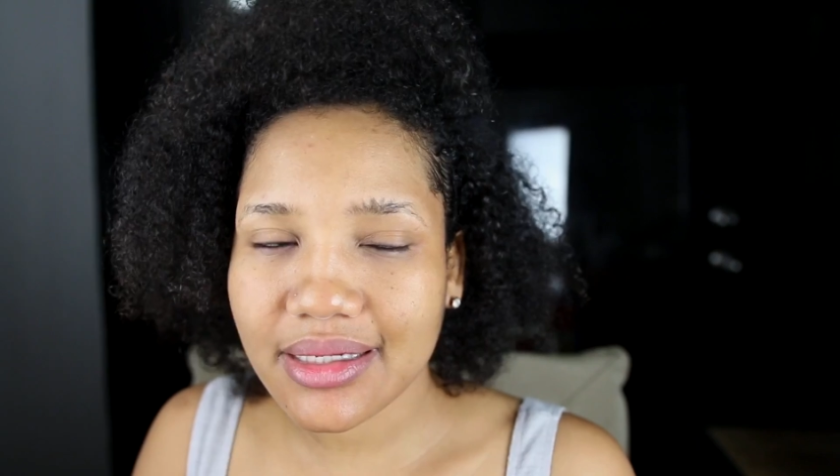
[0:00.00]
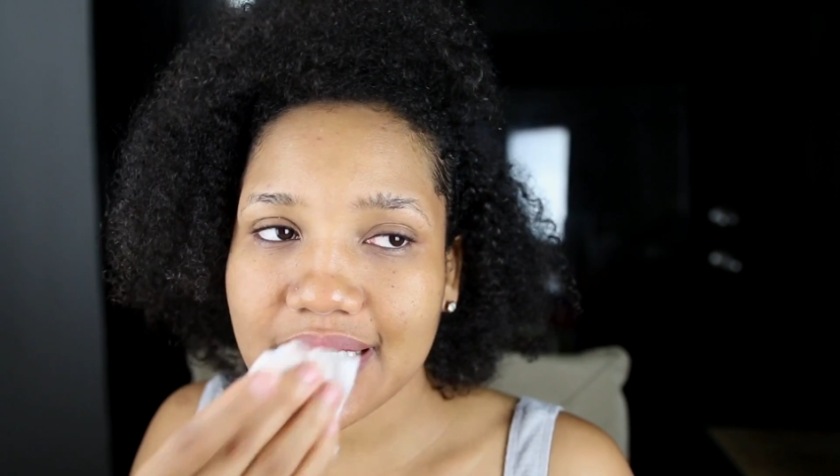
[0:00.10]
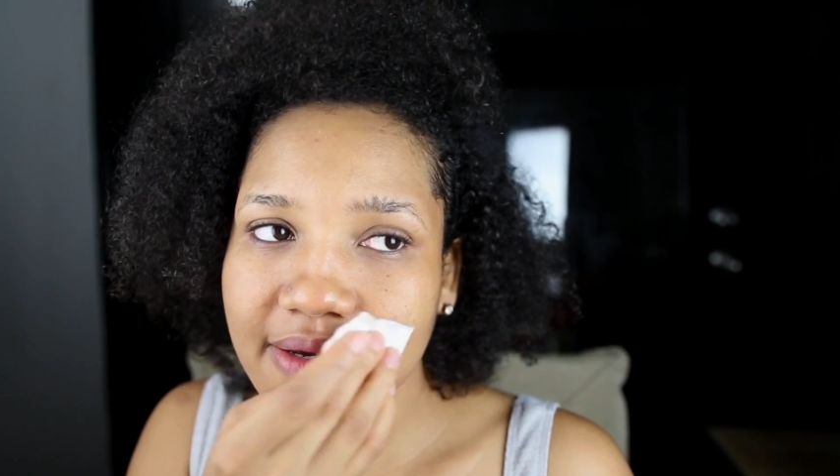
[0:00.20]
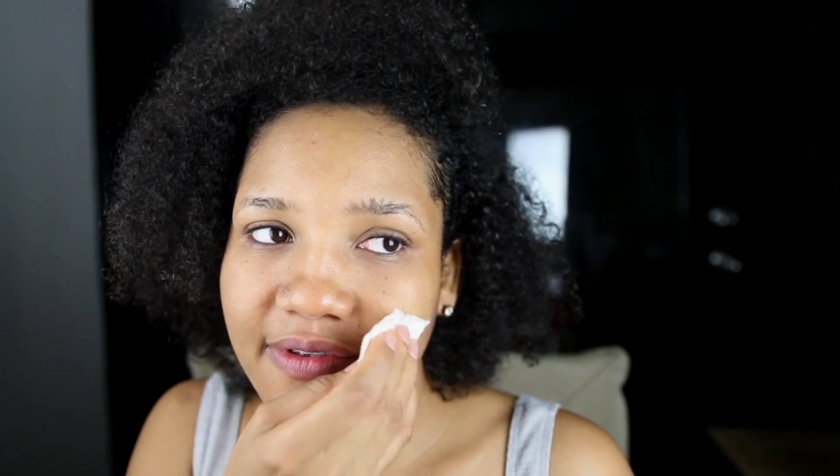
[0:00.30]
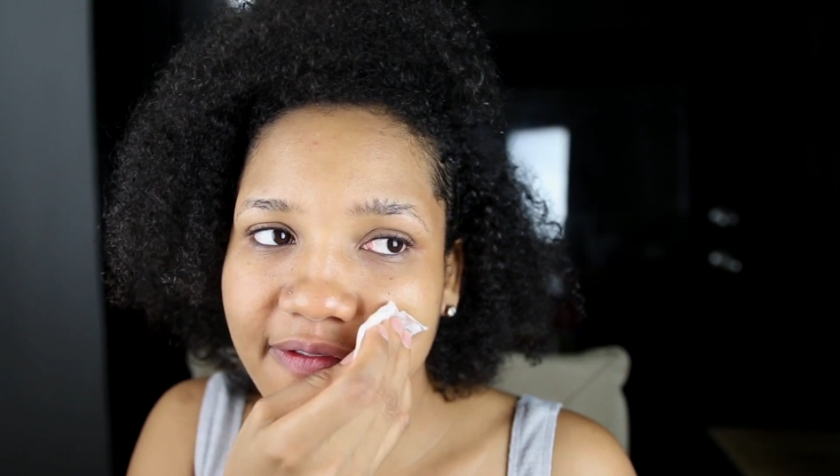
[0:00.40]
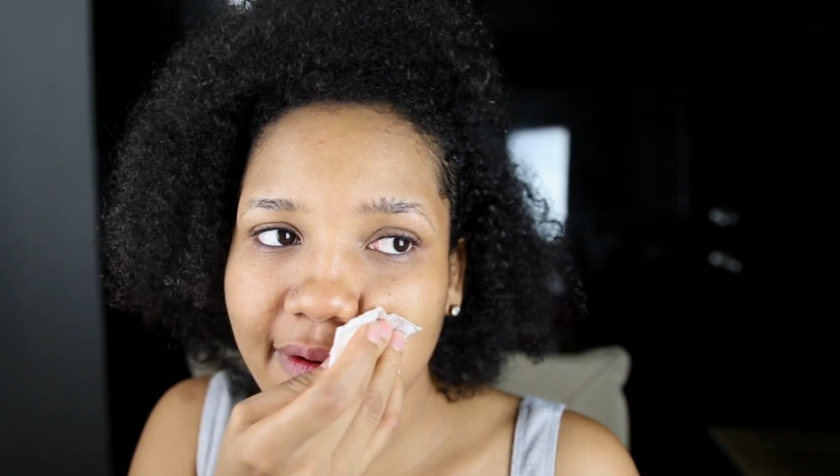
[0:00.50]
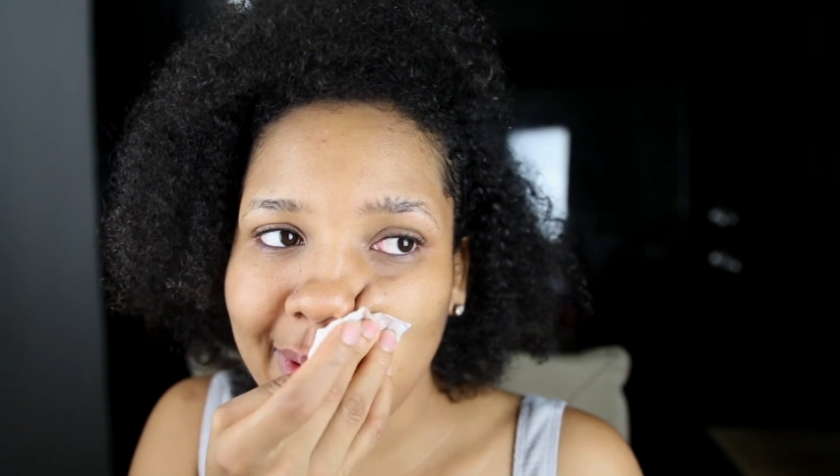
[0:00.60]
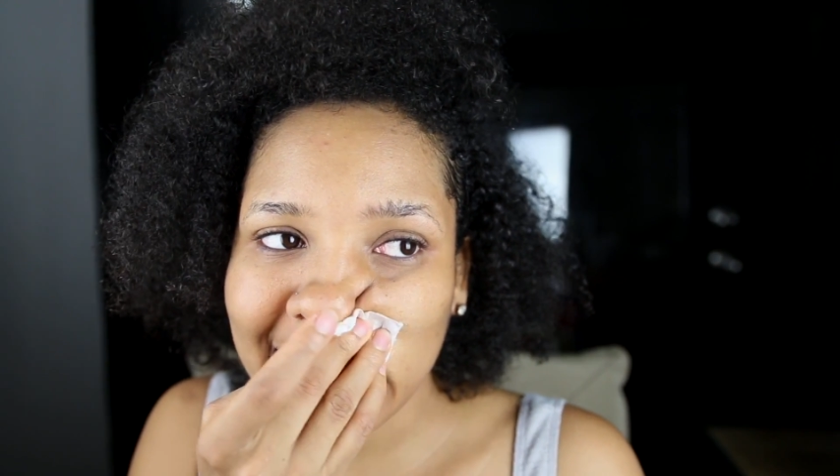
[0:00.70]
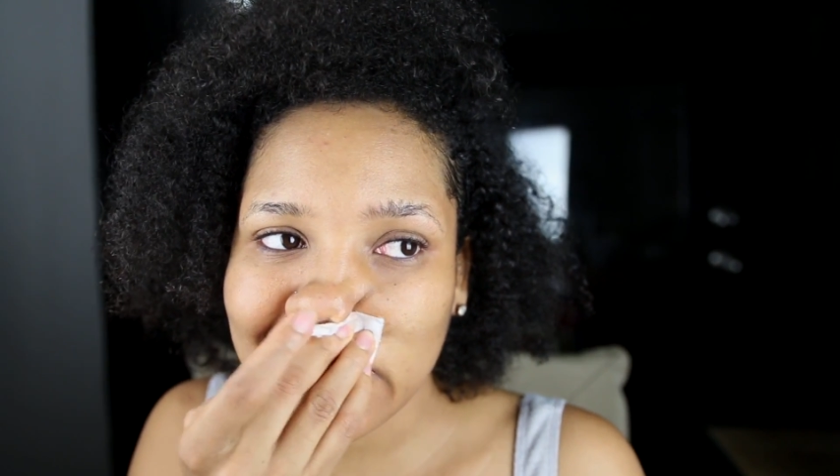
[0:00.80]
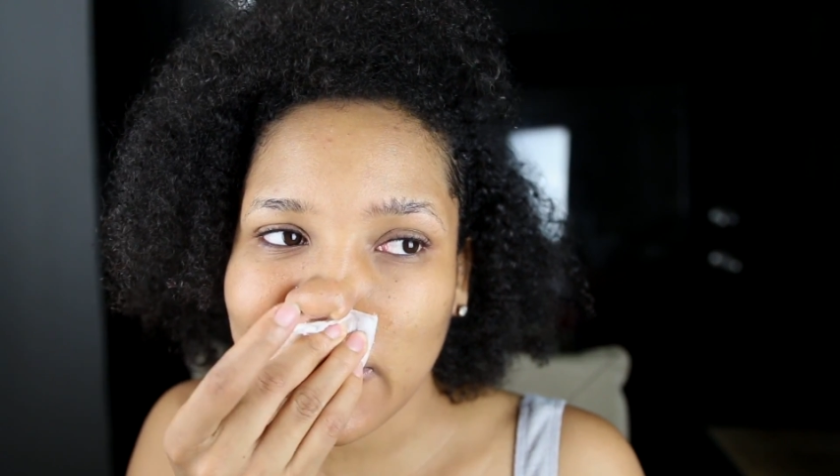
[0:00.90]
because even if I
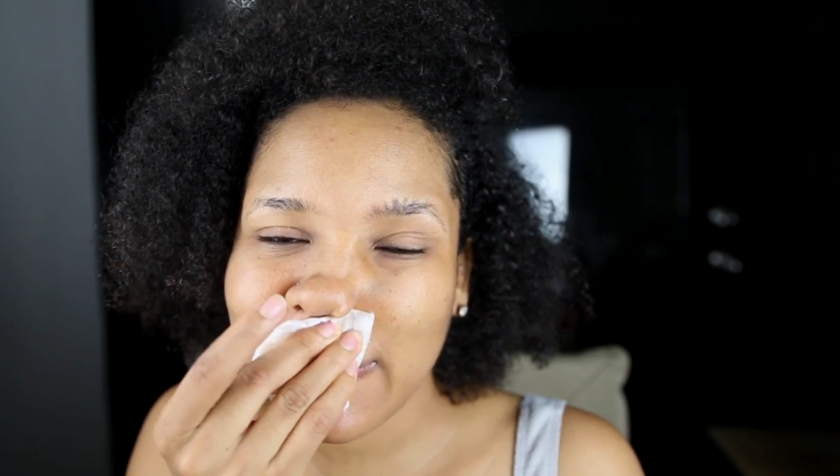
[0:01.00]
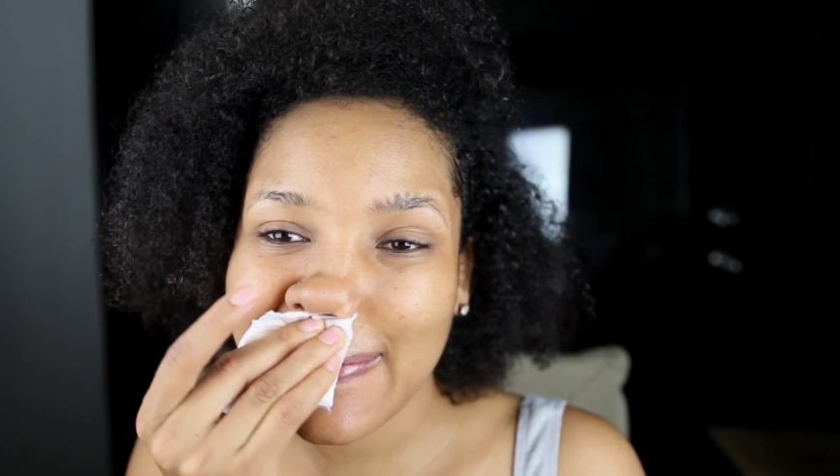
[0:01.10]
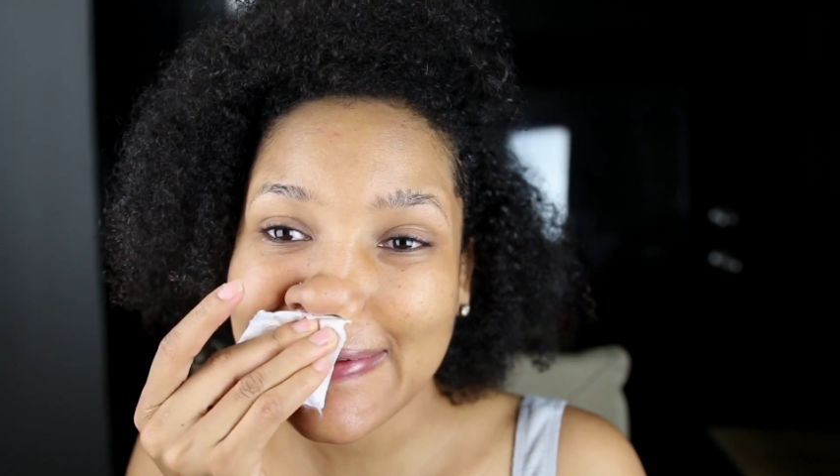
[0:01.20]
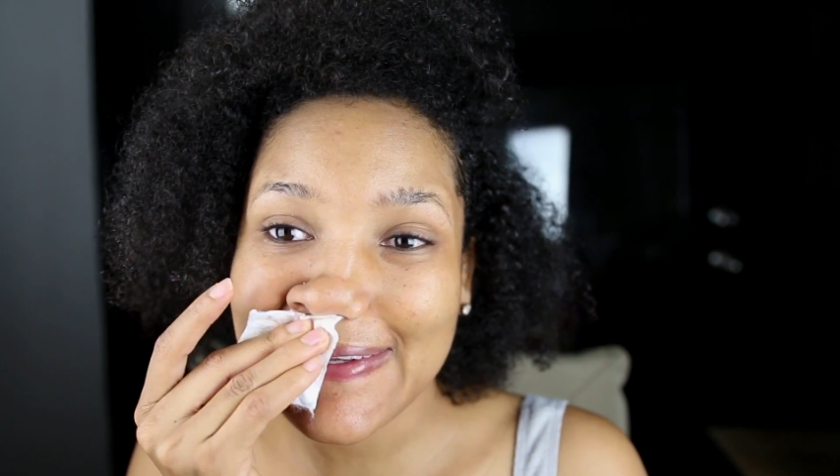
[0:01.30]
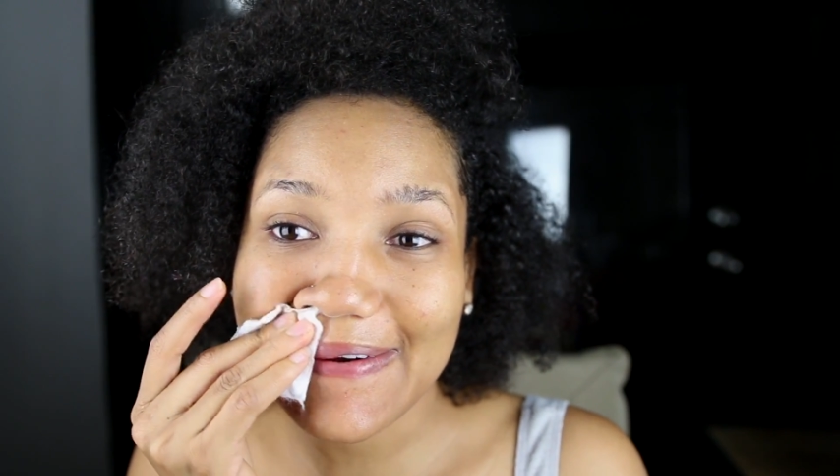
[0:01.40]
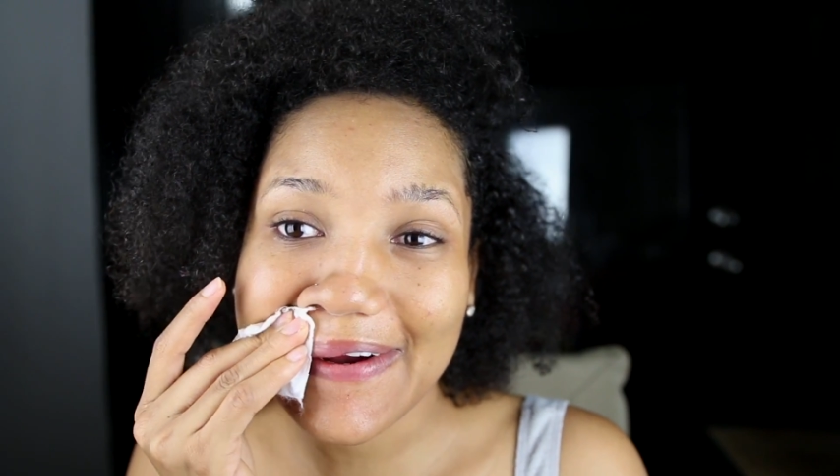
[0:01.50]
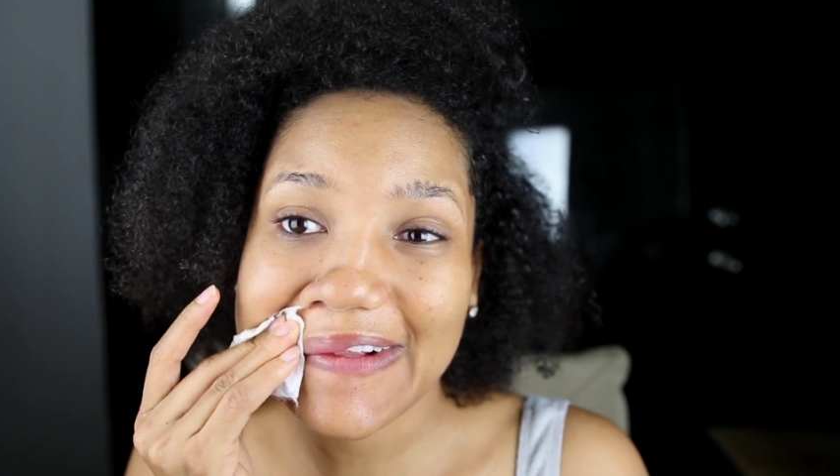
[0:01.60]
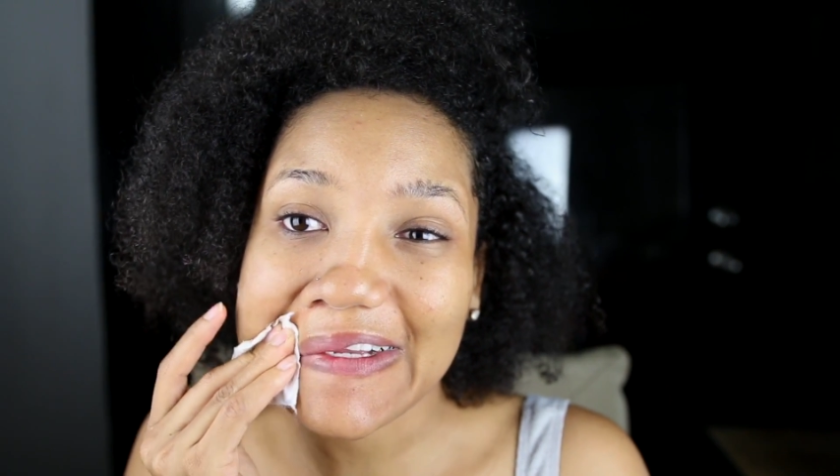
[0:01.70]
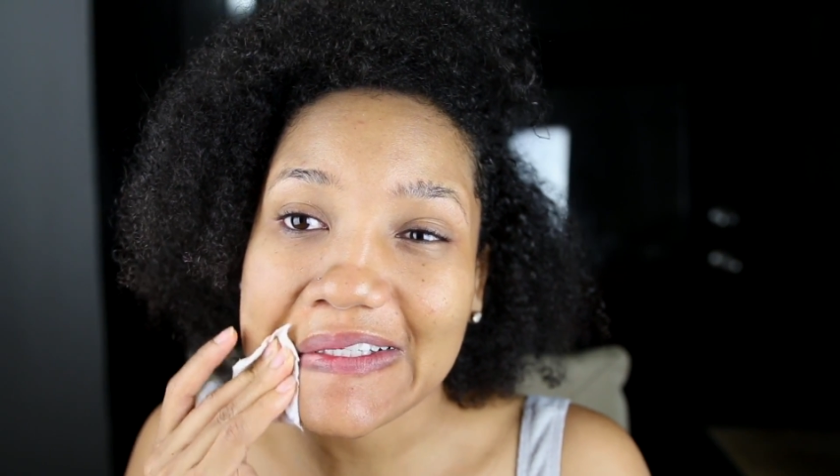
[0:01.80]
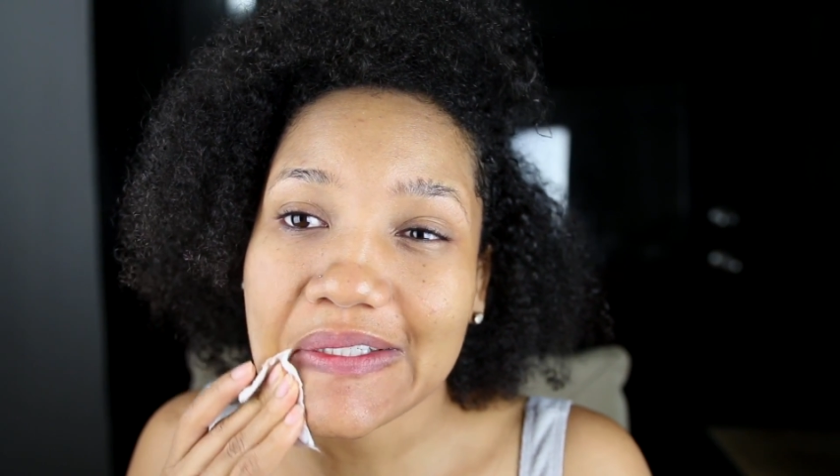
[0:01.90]
wash my face with a
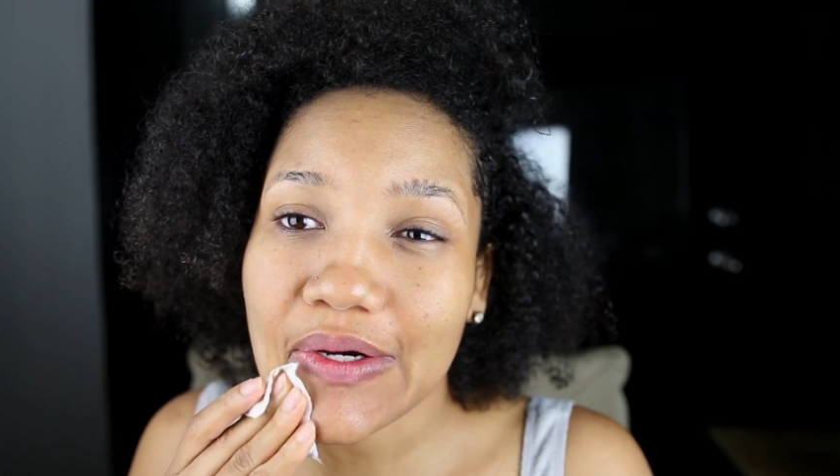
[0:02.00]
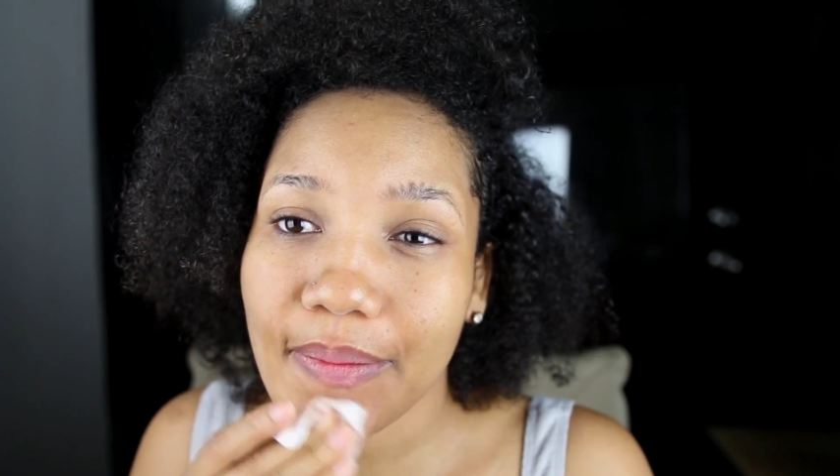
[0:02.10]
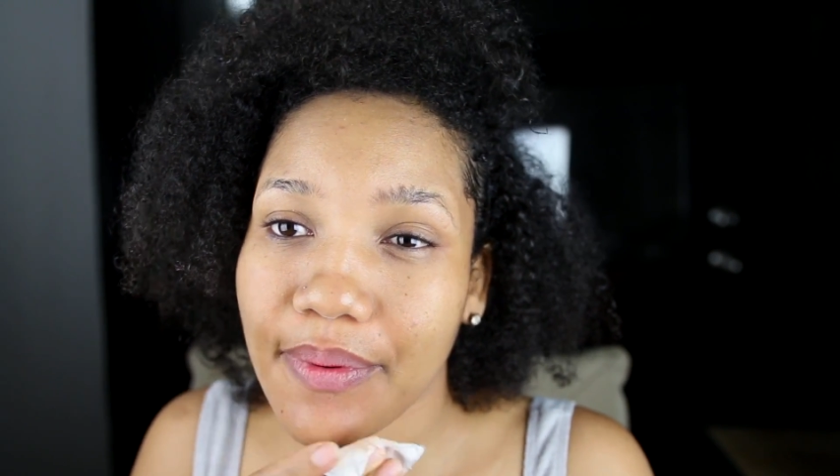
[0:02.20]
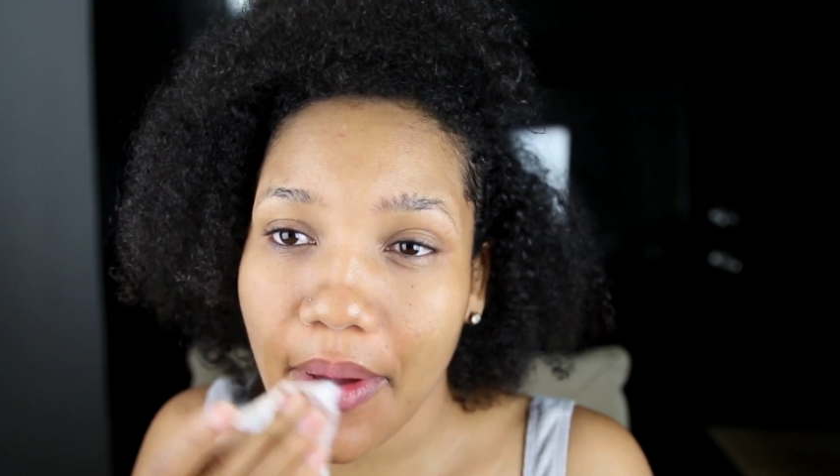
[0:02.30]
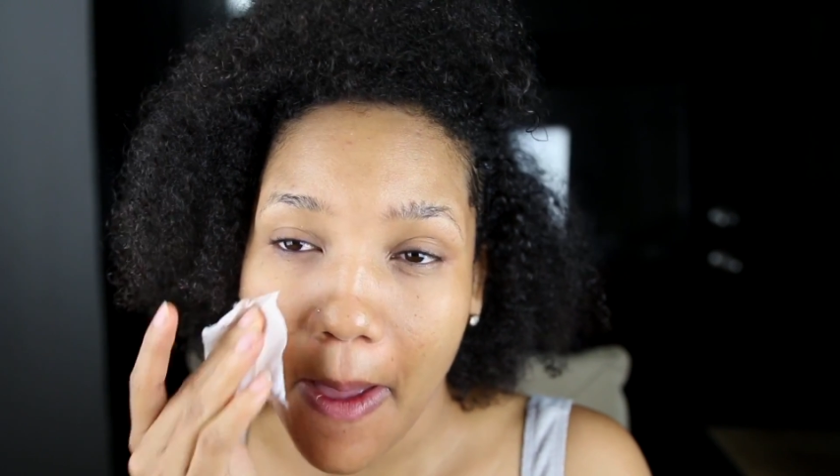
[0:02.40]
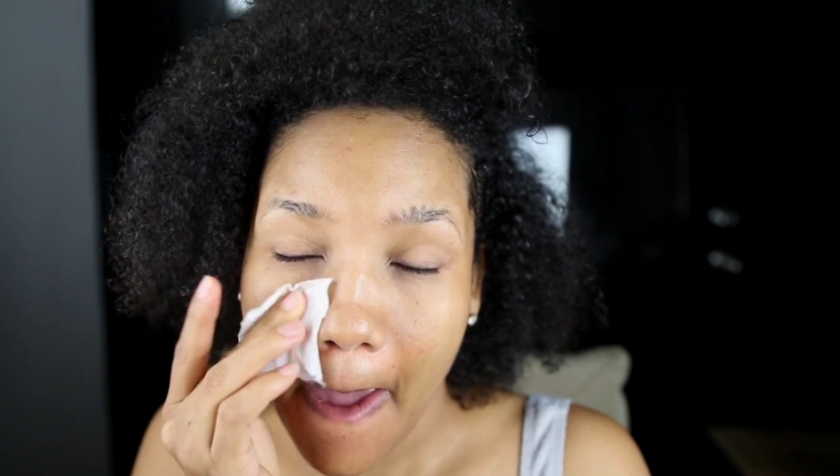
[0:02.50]
regular soap,